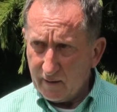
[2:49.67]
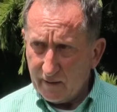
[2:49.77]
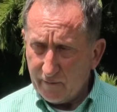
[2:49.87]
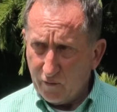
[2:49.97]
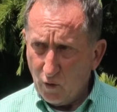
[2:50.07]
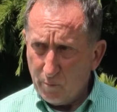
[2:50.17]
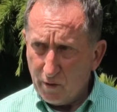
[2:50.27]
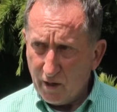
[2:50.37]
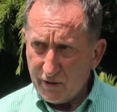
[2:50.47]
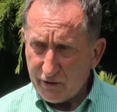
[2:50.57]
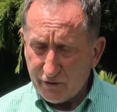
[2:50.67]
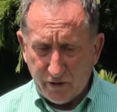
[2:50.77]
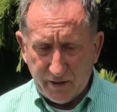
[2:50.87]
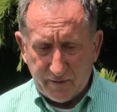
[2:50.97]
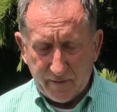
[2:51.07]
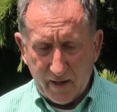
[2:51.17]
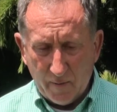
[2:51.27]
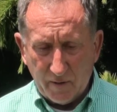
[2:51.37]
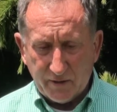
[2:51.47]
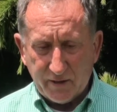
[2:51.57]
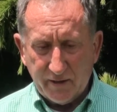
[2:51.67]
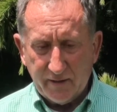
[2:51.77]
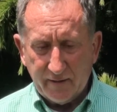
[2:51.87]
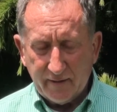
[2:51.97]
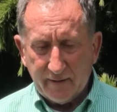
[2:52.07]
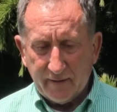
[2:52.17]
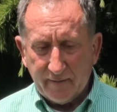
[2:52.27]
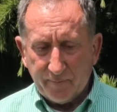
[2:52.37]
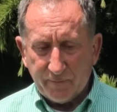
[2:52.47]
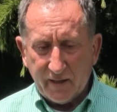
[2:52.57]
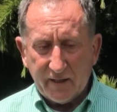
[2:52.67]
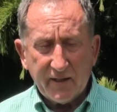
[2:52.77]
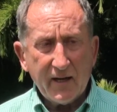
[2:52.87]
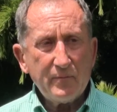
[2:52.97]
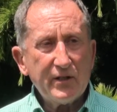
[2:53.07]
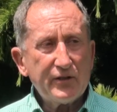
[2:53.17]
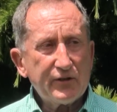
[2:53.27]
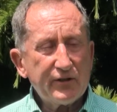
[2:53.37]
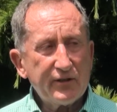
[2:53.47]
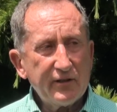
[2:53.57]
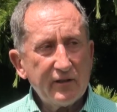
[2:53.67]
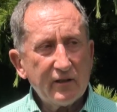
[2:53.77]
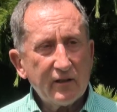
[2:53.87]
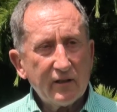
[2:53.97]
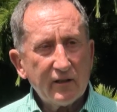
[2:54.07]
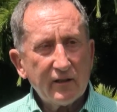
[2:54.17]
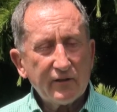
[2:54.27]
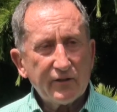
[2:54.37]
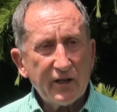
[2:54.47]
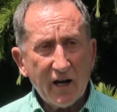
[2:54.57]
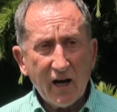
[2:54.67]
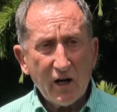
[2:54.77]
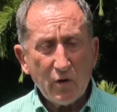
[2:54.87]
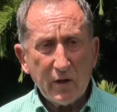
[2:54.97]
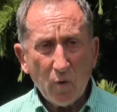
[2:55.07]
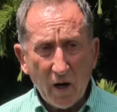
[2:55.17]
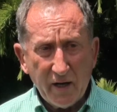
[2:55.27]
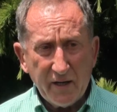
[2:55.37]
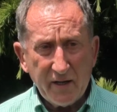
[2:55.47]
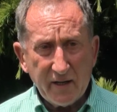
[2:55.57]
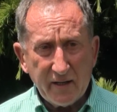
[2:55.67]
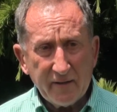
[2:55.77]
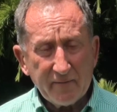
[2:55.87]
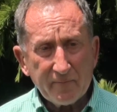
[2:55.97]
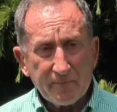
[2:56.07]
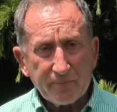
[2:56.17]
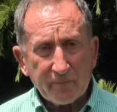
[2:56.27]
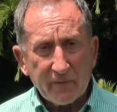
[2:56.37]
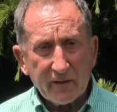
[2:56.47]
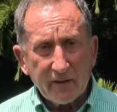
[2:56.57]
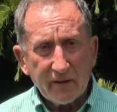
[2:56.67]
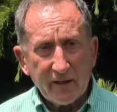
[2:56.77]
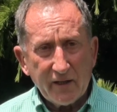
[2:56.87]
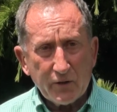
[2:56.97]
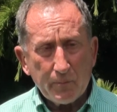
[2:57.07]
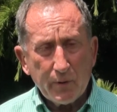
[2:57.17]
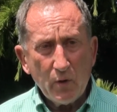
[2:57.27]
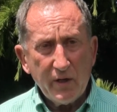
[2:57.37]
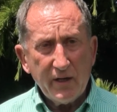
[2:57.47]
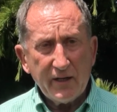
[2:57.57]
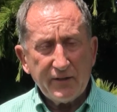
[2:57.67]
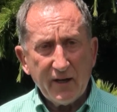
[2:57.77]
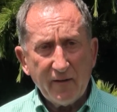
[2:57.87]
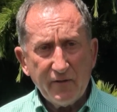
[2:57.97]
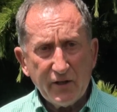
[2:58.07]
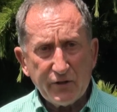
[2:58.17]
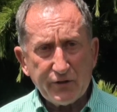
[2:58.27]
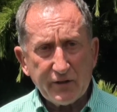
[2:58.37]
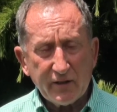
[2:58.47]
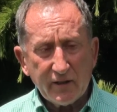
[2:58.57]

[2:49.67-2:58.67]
at 4 Bryce Street, Hamilton, and named it Te Rāhui Wahine. And Te Puia had done this